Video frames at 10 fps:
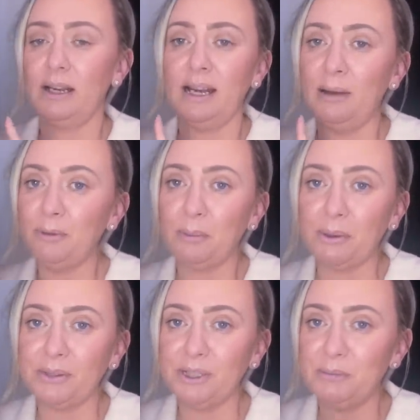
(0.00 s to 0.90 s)
I'm not
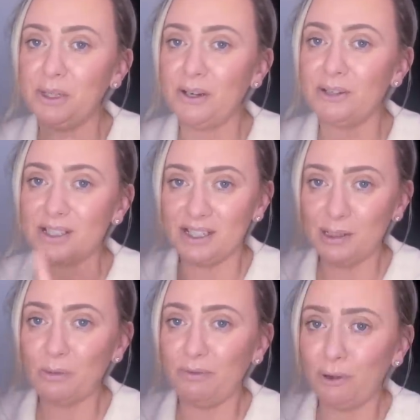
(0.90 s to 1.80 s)
bothered because these
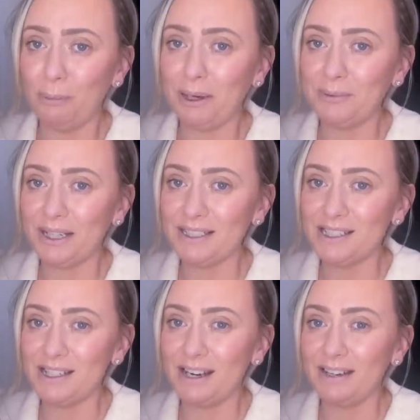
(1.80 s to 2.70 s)
were
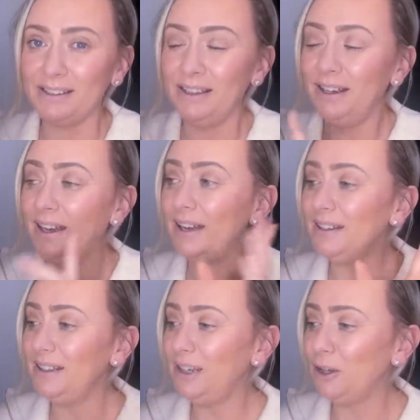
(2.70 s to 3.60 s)
£4.99
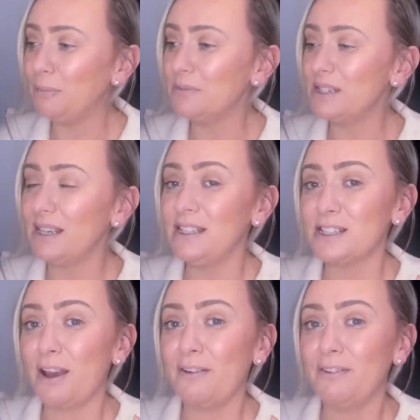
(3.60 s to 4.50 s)
and Neoms
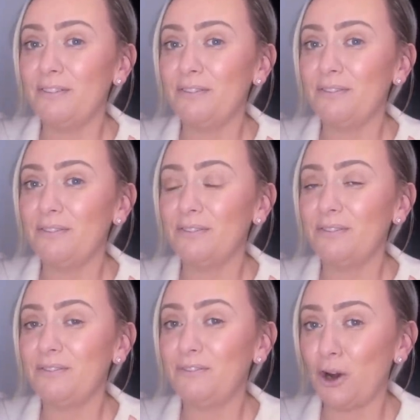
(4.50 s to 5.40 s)
is
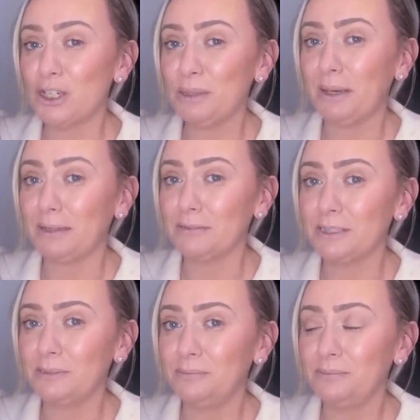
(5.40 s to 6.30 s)
£40.
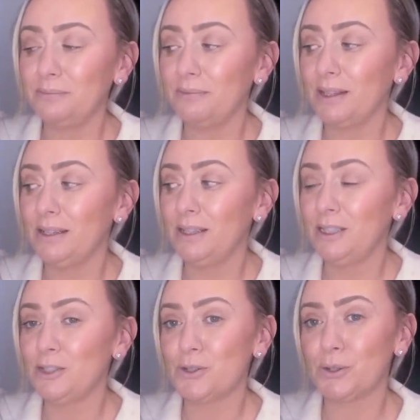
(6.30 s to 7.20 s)

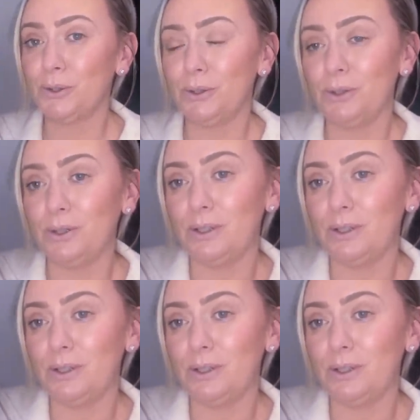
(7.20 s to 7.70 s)
So